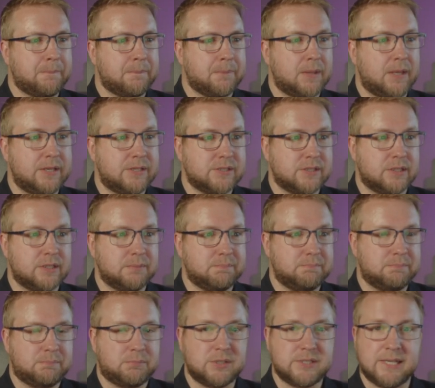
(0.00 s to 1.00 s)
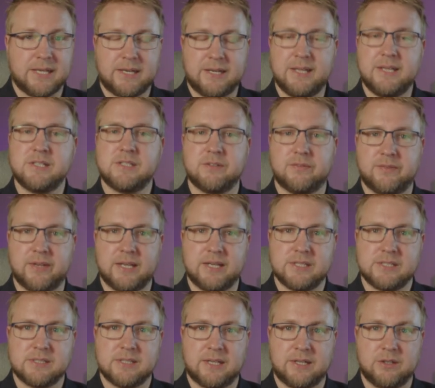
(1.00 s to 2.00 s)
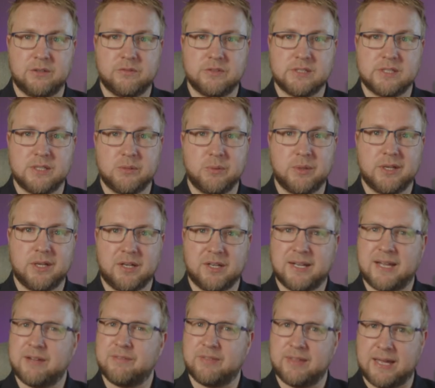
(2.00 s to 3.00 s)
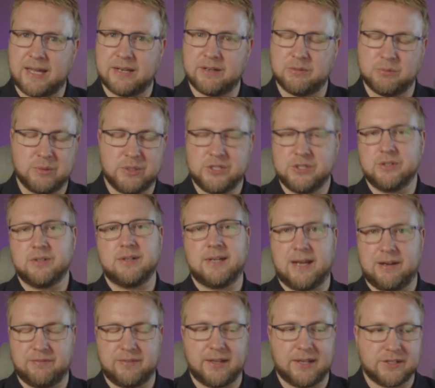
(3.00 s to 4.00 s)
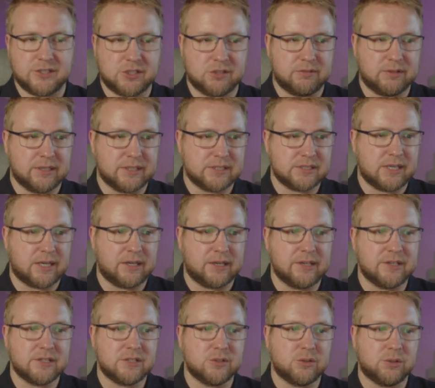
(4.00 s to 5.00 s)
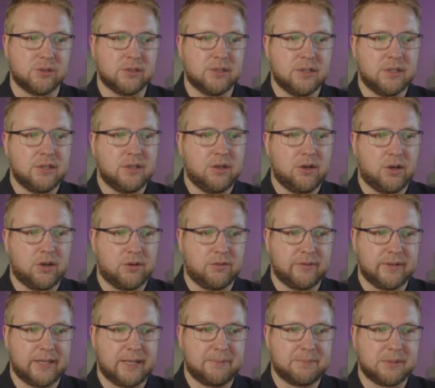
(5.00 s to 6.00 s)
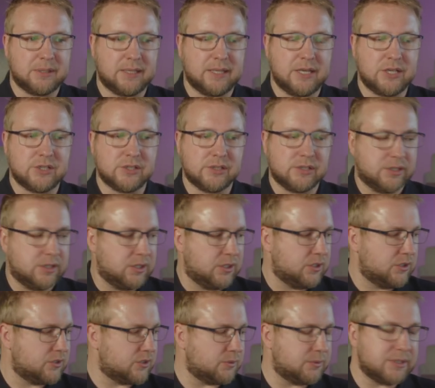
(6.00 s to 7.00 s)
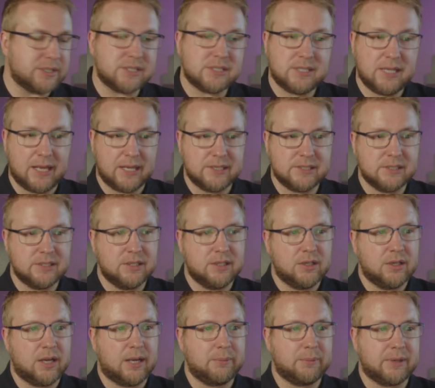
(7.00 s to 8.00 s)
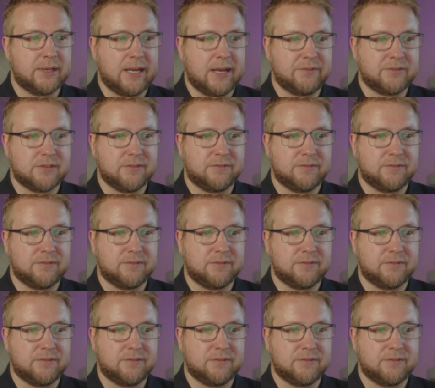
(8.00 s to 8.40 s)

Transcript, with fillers: it's going to present an interface, and obviously we can't have that. We shouldn't have that during a silent install of an application. So instead I'm going to have to